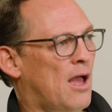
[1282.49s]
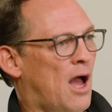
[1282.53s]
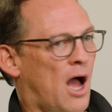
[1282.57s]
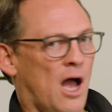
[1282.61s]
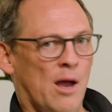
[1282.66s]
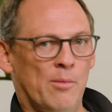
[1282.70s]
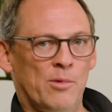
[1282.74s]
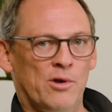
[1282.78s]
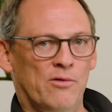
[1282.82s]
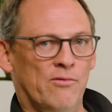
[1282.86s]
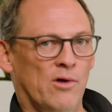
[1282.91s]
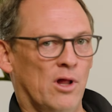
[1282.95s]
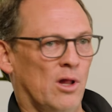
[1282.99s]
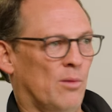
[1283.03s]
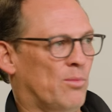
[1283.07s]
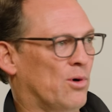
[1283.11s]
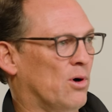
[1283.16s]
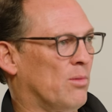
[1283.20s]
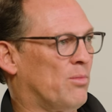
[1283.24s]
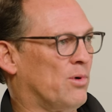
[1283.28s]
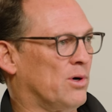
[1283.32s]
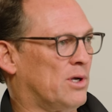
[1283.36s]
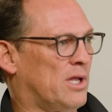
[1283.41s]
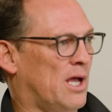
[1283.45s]
I'm a
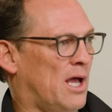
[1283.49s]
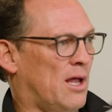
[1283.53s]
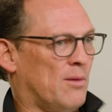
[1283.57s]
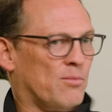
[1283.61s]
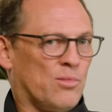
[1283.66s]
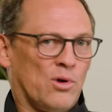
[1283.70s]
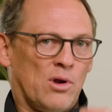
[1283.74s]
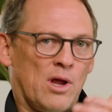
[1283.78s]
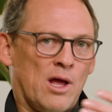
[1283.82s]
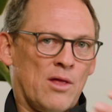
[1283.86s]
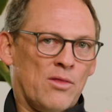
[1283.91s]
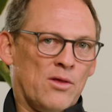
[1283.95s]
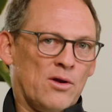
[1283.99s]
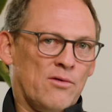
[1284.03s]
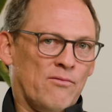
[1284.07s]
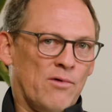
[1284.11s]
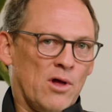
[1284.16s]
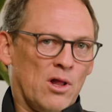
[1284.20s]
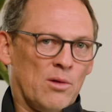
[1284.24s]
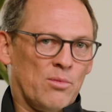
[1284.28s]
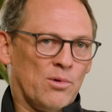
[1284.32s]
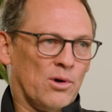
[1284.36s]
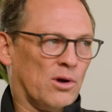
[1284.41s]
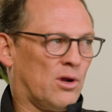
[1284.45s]
developer, pretend, and the
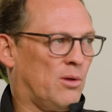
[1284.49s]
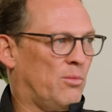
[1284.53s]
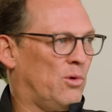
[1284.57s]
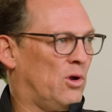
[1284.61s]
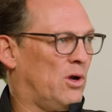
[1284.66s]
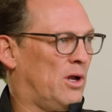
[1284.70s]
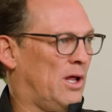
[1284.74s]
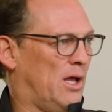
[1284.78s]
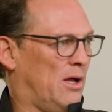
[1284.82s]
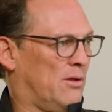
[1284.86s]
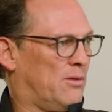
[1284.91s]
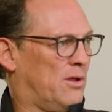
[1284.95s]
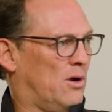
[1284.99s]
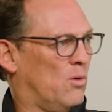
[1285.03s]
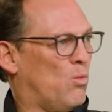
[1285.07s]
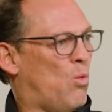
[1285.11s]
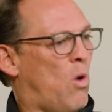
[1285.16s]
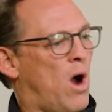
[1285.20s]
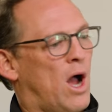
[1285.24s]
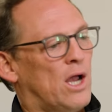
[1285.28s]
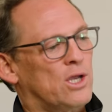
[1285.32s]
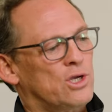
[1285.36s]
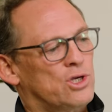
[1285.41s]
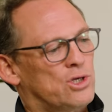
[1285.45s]
developer community out there.
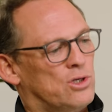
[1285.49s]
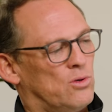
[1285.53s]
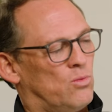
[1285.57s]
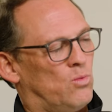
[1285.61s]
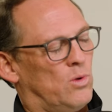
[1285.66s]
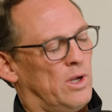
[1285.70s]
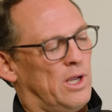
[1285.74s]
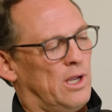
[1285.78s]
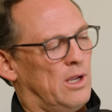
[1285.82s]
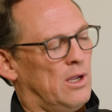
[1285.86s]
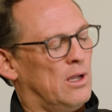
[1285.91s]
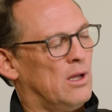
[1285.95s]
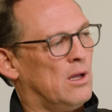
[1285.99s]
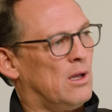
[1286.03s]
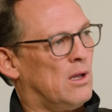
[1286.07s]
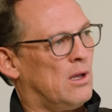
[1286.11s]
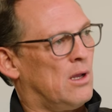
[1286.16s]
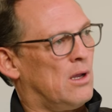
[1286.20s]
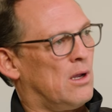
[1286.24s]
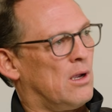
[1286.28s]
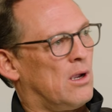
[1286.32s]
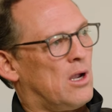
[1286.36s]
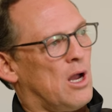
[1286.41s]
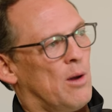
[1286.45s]
Why should we
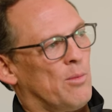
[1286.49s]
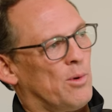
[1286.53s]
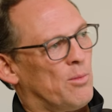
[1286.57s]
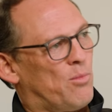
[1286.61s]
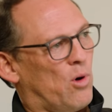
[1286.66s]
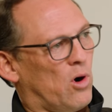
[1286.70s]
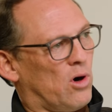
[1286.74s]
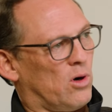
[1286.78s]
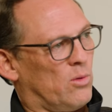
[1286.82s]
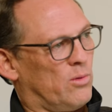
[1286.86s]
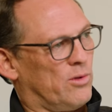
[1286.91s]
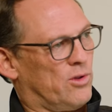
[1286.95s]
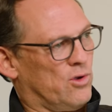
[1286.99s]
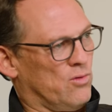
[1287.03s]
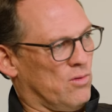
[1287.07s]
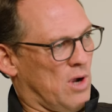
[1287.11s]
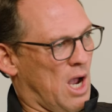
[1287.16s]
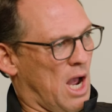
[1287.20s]
come and partner with you